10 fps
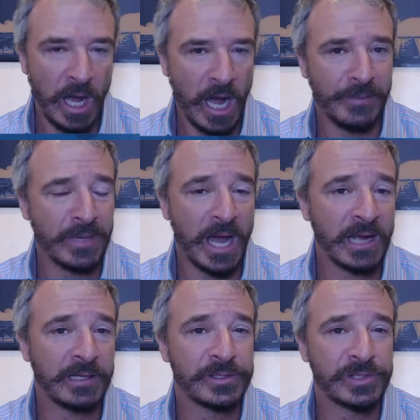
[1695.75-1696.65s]
I'm
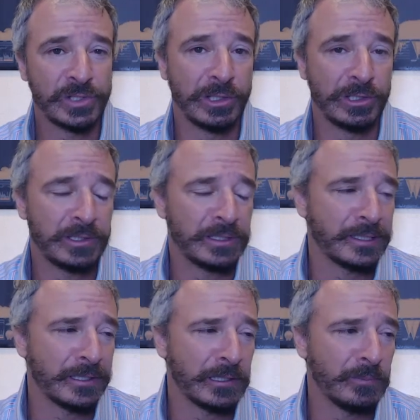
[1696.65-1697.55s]
not concerned.
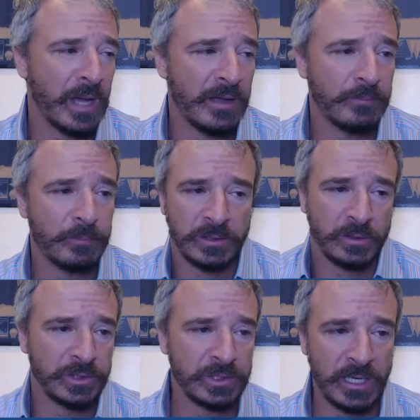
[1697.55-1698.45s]
I
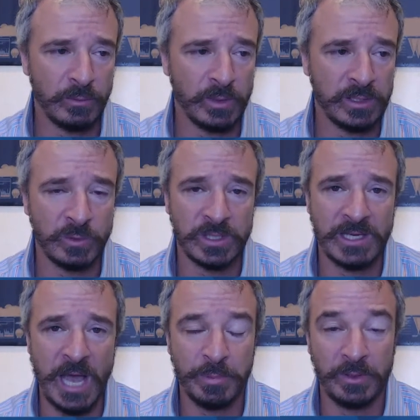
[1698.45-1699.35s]
told you that is risk
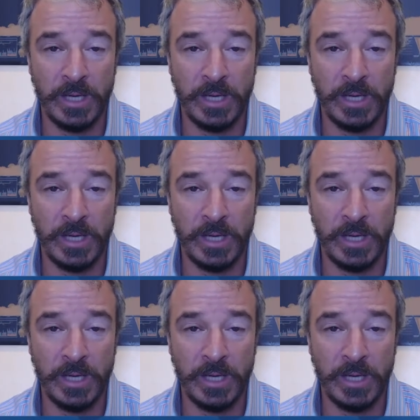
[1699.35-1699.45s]
capital.